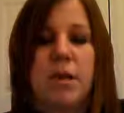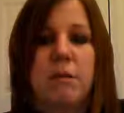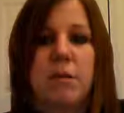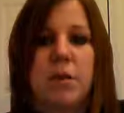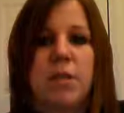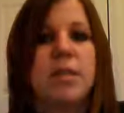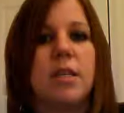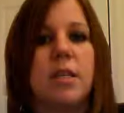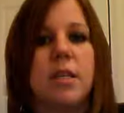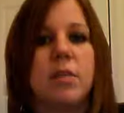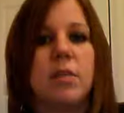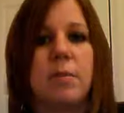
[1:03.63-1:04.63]
Now, if you're a
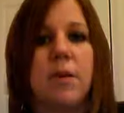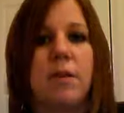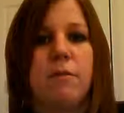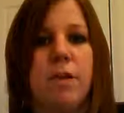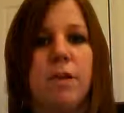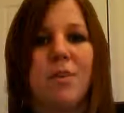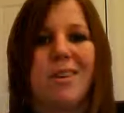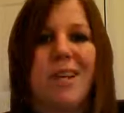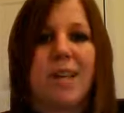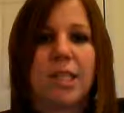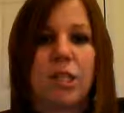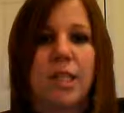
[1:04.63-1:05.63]
serious repeat offender, there
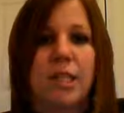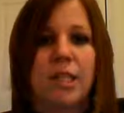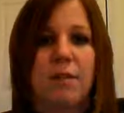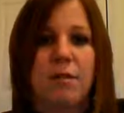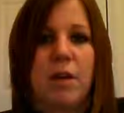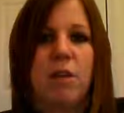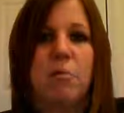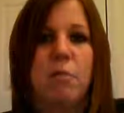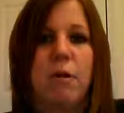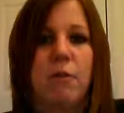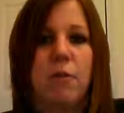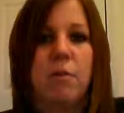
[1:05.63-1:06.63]
actually is a fifth,
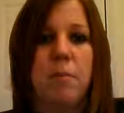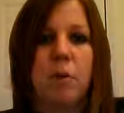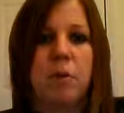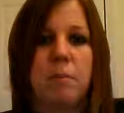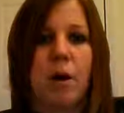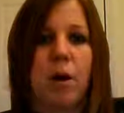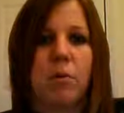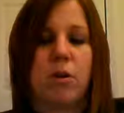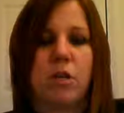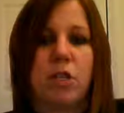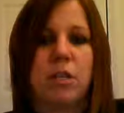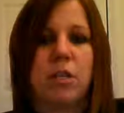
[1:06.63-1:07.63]
but for the most part,
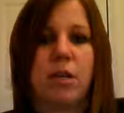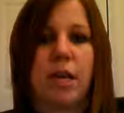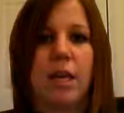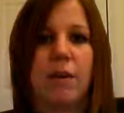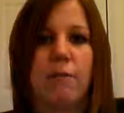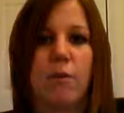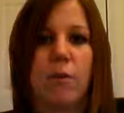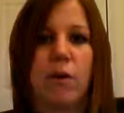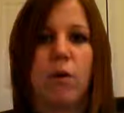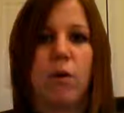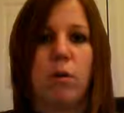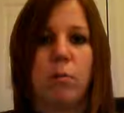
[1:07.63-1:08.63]
we're just looking at four
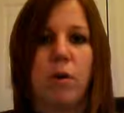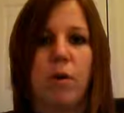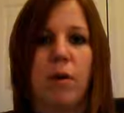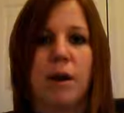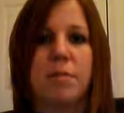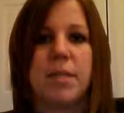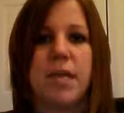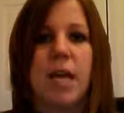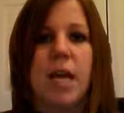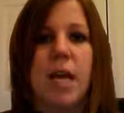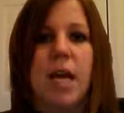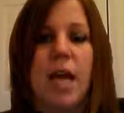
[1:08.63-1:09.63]
core programs.
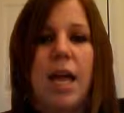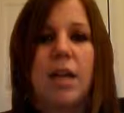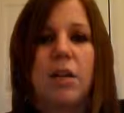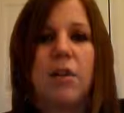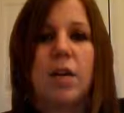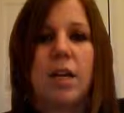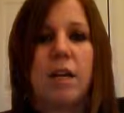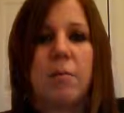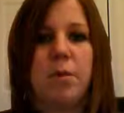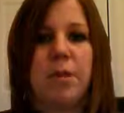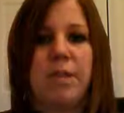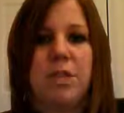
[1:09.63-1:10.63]
And you'll get a
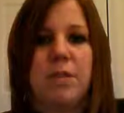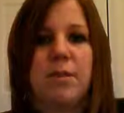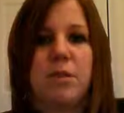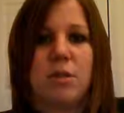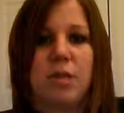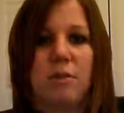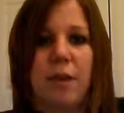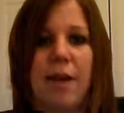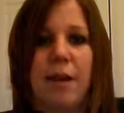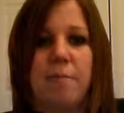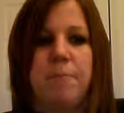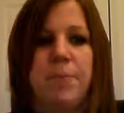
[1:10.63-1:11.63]
completion
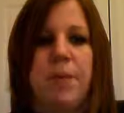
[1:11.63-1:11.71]
certificate.